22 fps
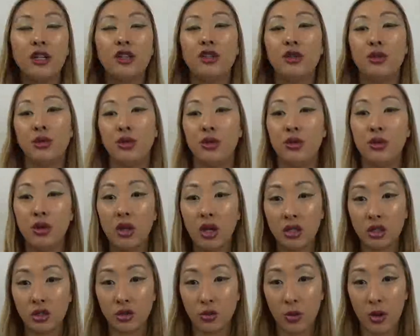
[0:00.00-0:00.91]
do new
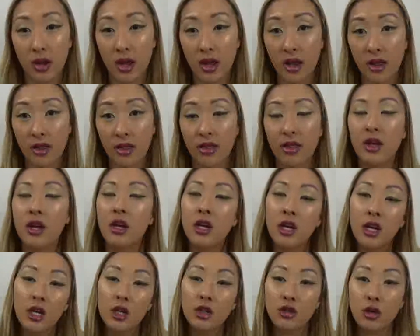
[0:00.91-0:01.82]
looks with,